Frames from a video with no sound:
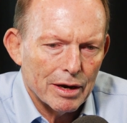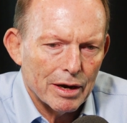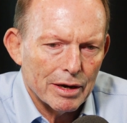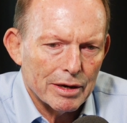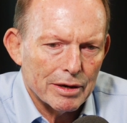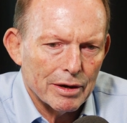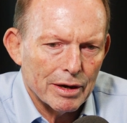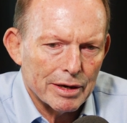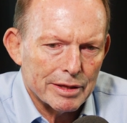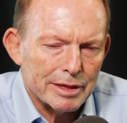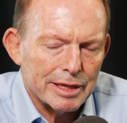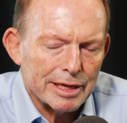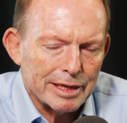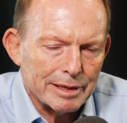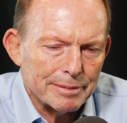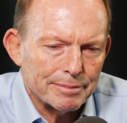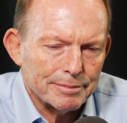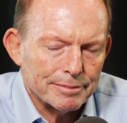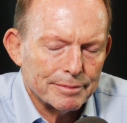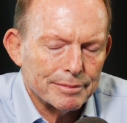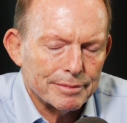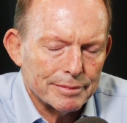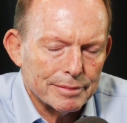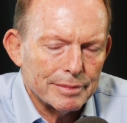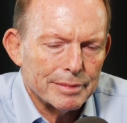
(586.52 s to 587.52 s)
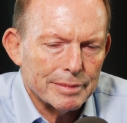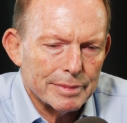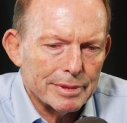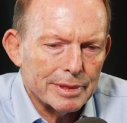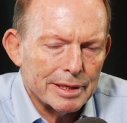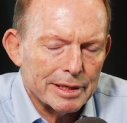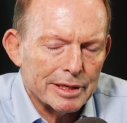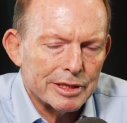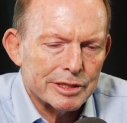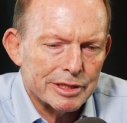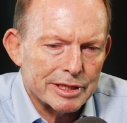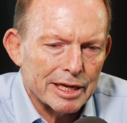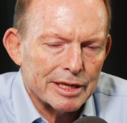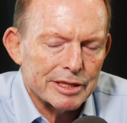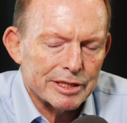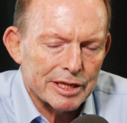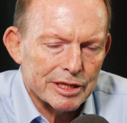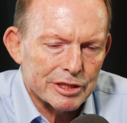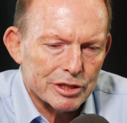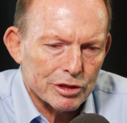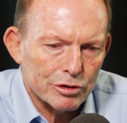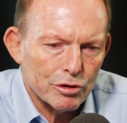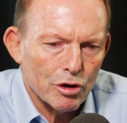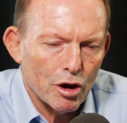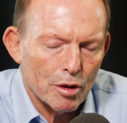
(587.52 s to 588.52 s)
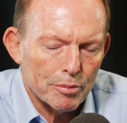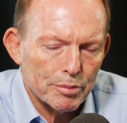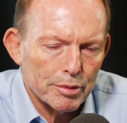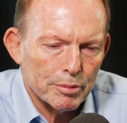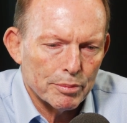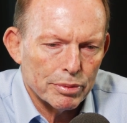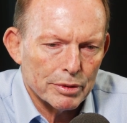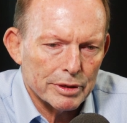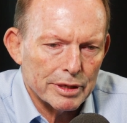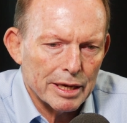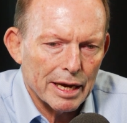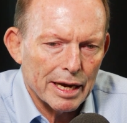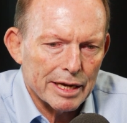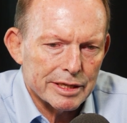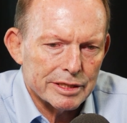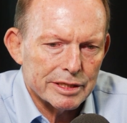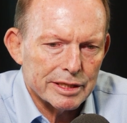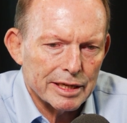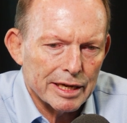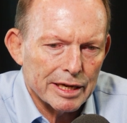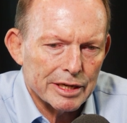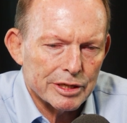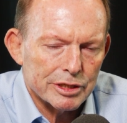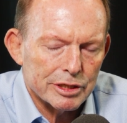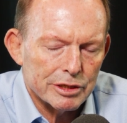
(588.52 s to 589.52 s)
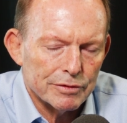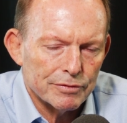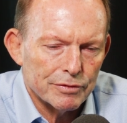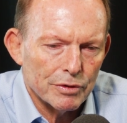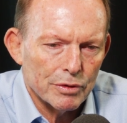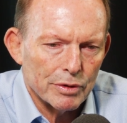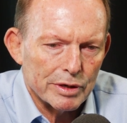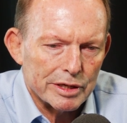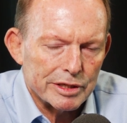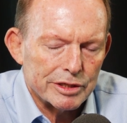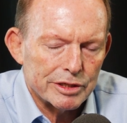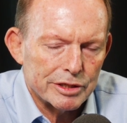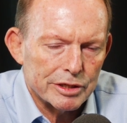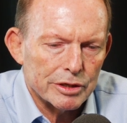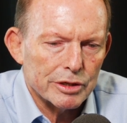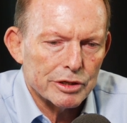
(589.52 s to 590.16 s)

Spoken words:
I think in a sense there's a comparable case against The Voice.